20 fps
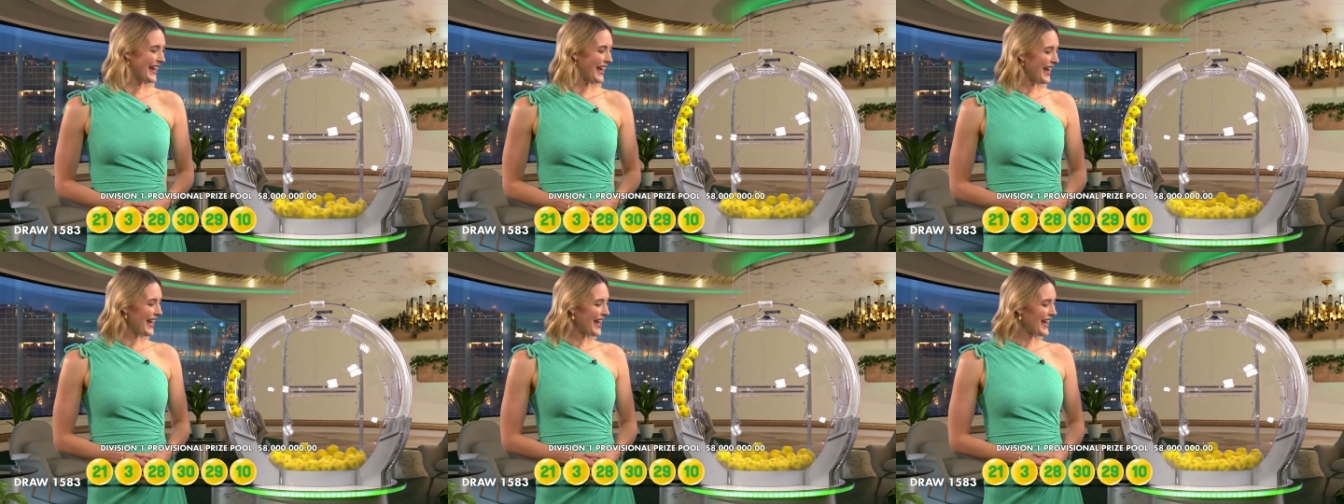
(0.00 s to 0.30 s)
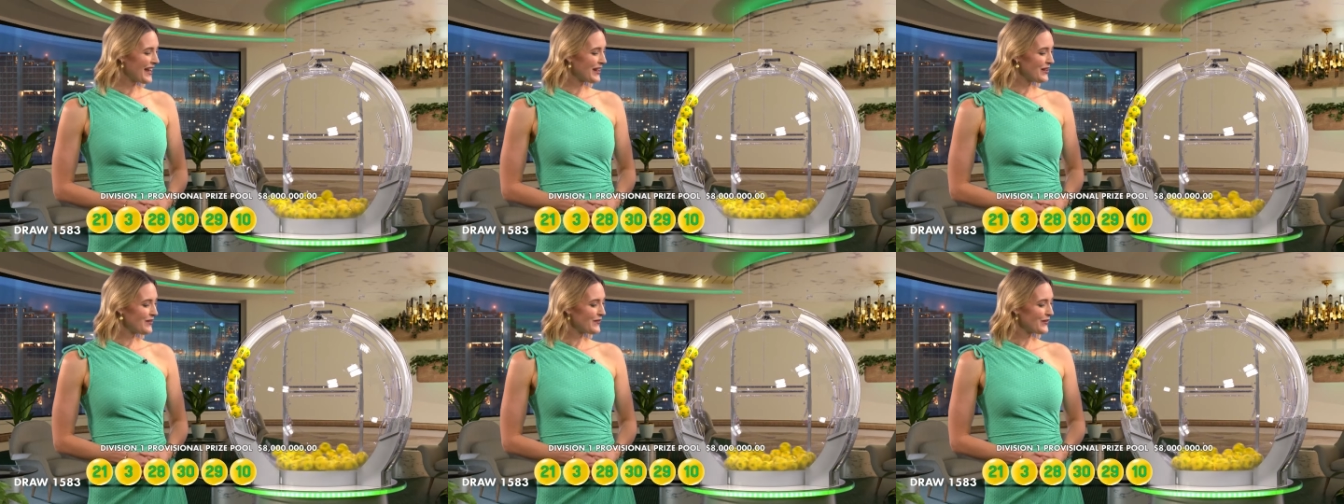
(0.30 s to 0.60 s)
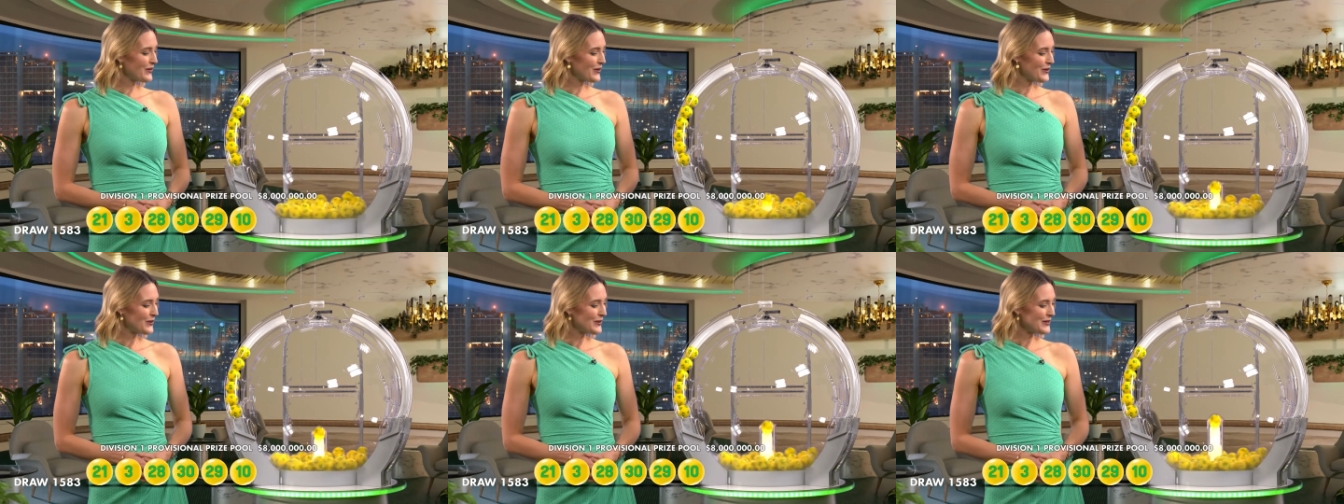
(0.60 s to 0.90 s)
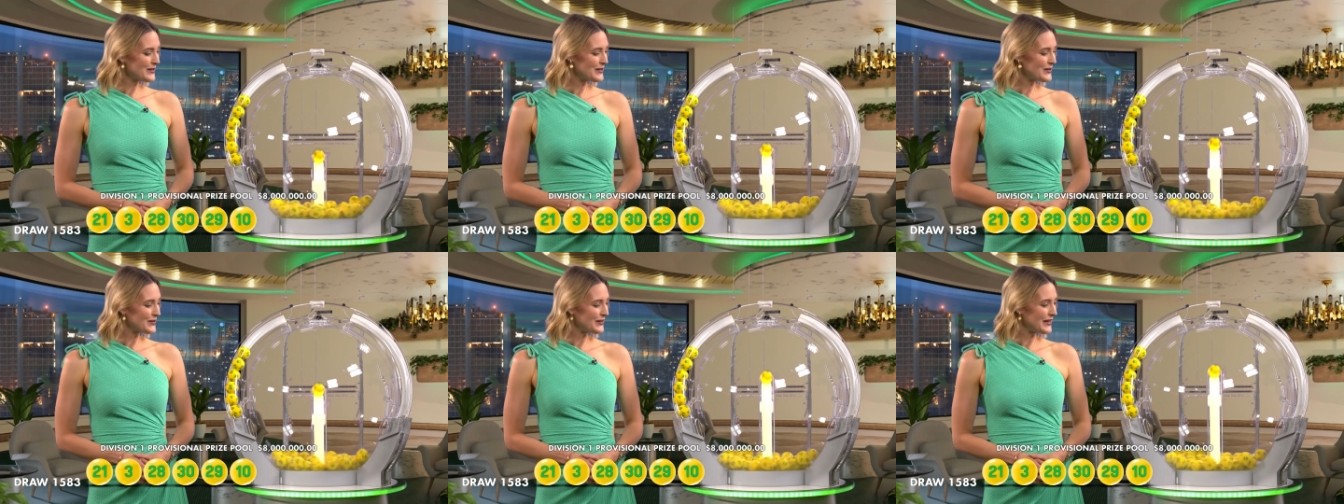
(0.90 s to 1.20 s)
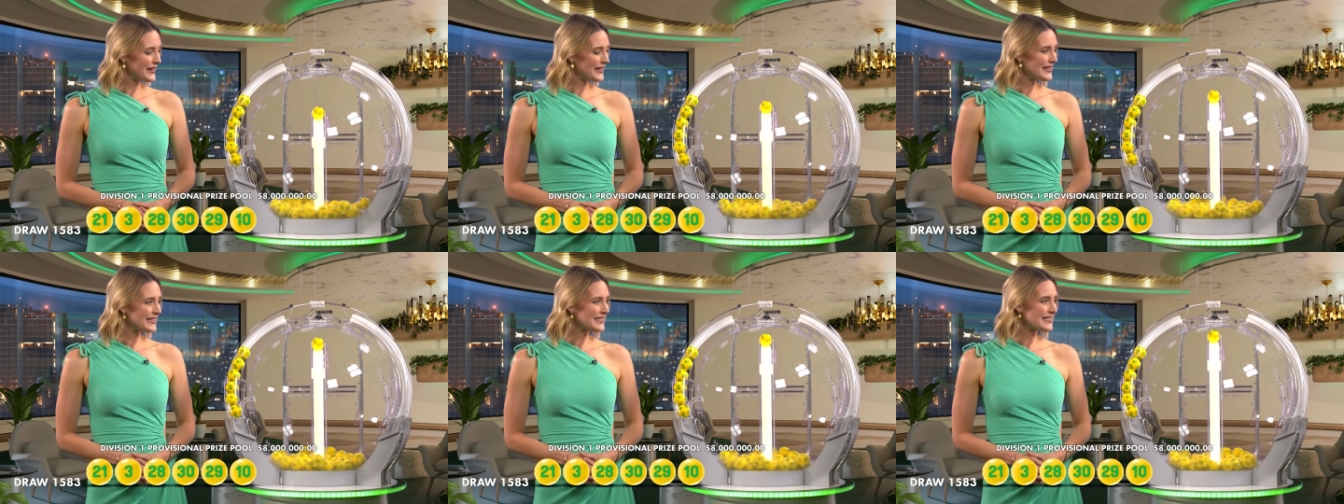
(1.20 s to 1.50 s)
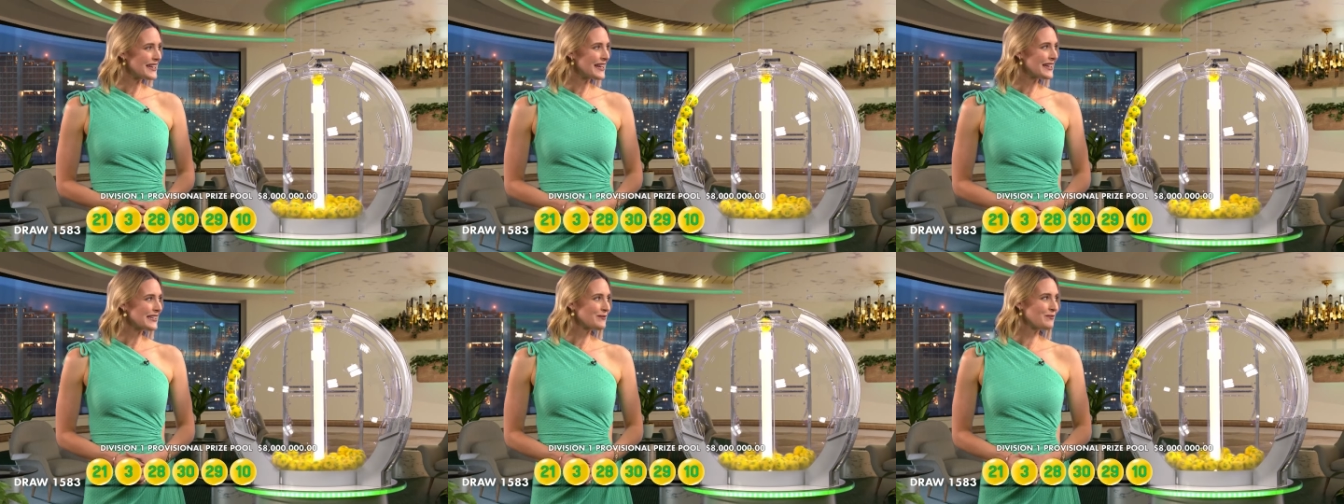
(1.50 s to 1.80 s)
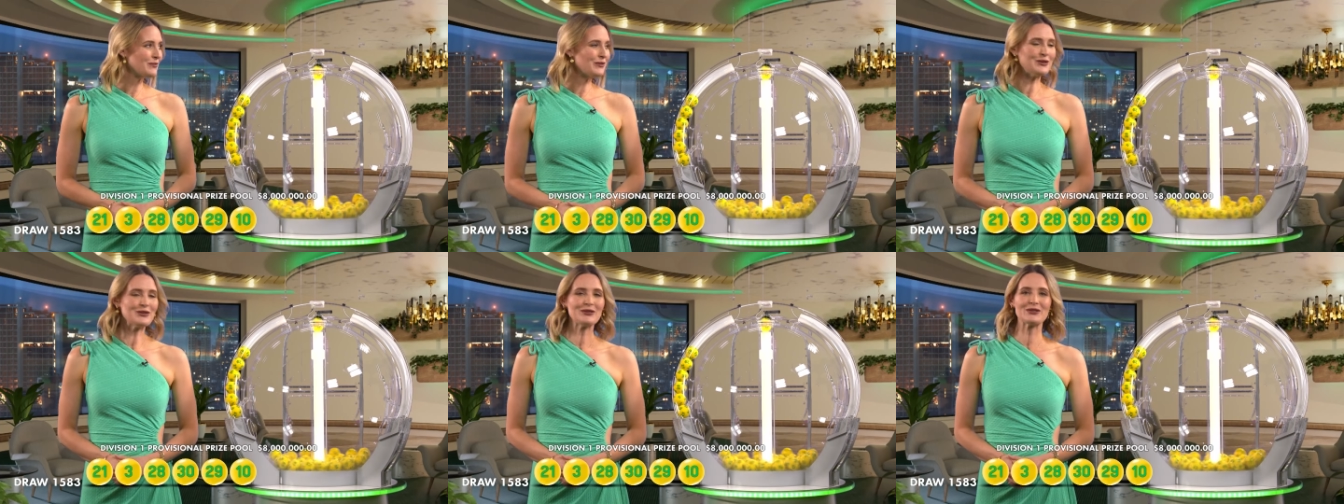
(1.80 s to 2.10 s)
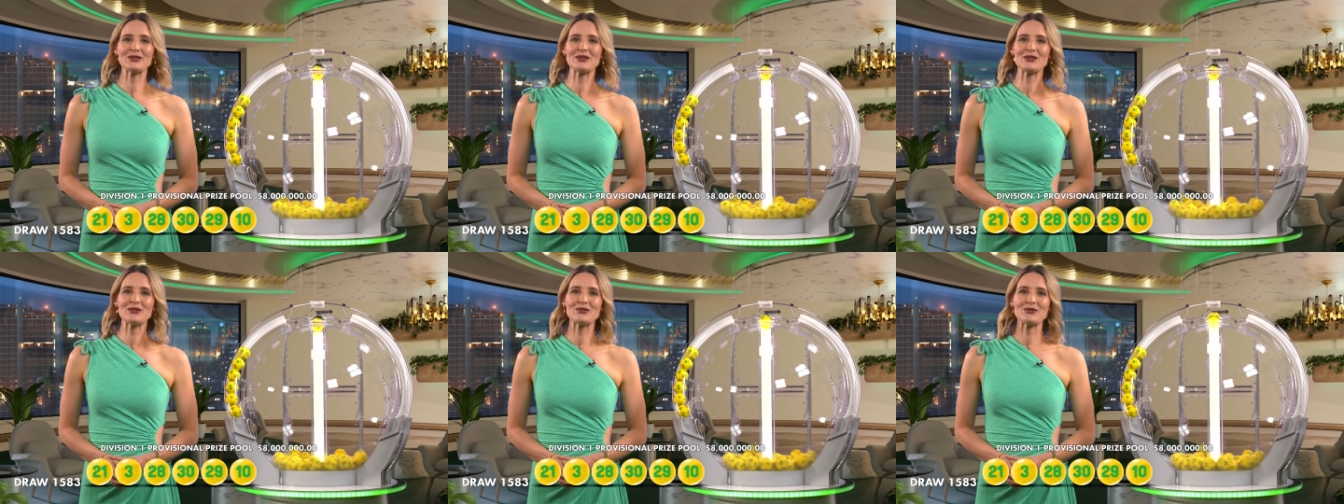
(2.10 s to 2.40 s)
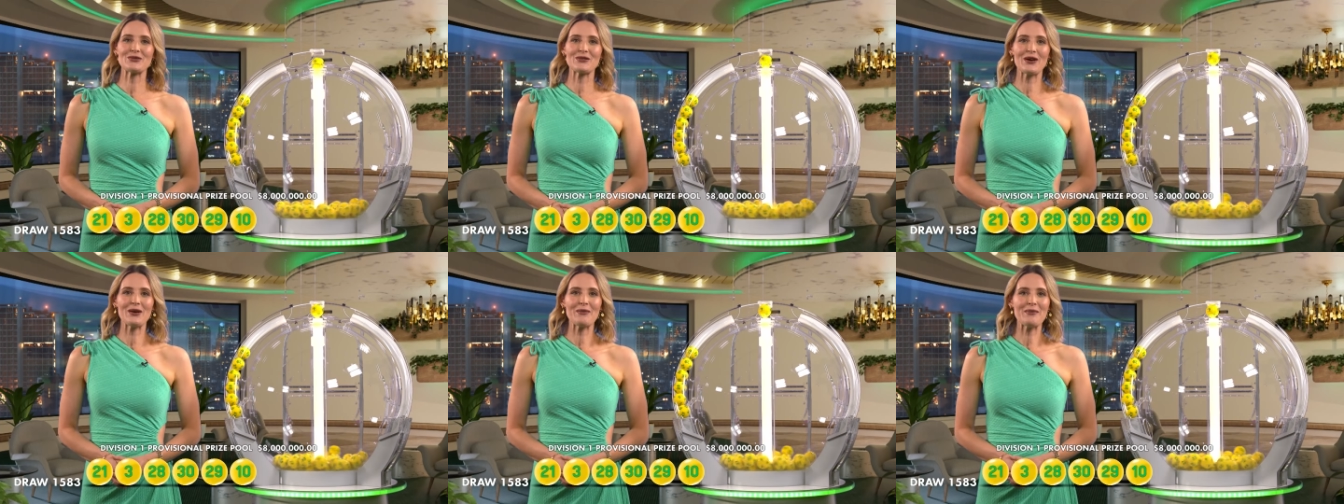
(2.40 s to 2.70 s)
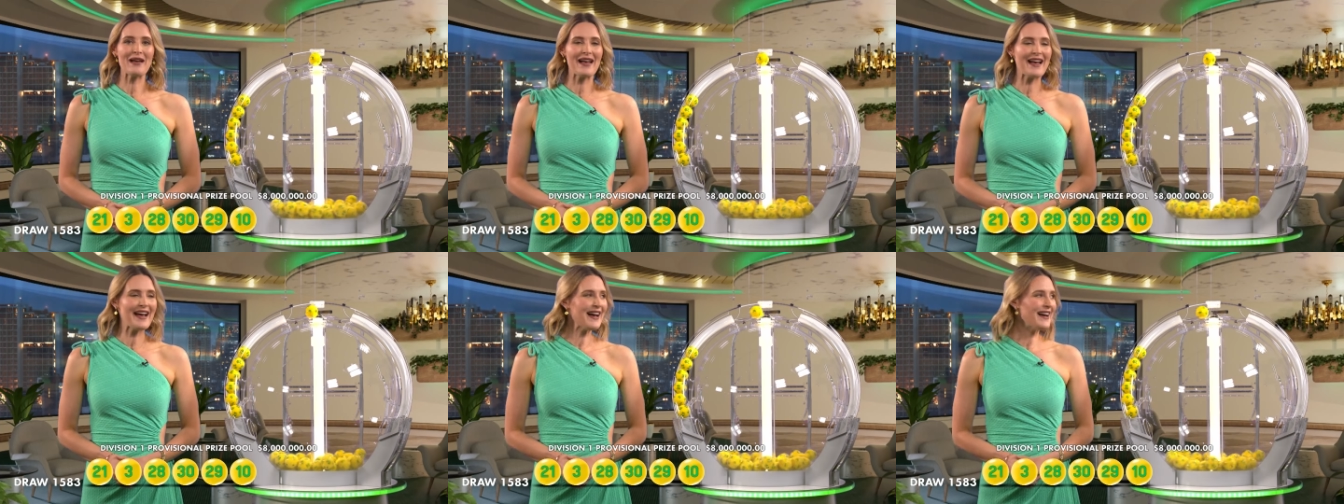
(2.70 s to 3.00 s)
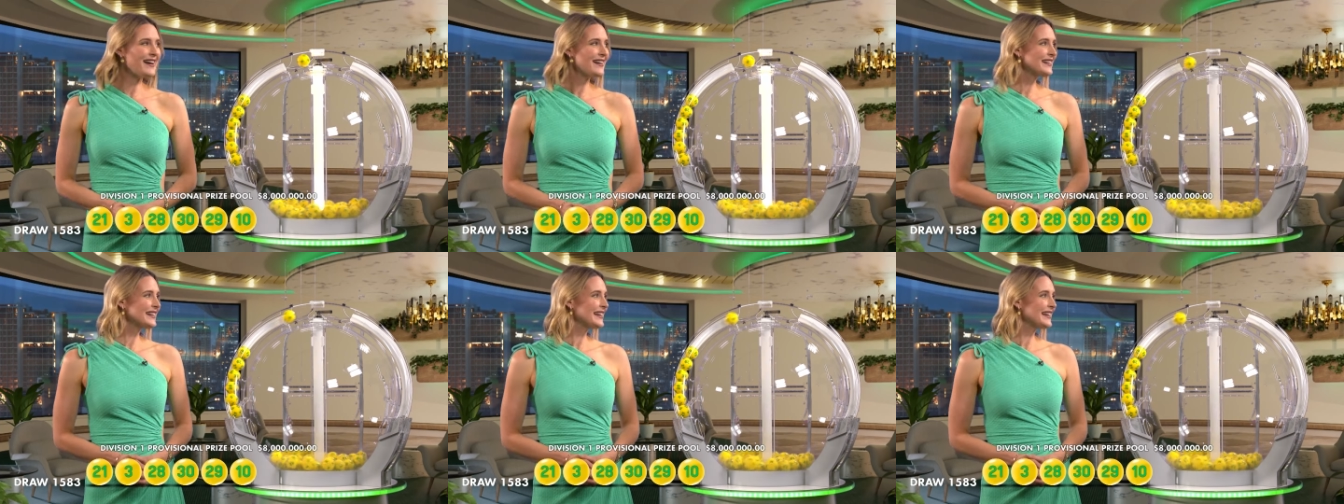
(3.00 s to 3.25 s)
and of course, you'll need this next ball to drop out.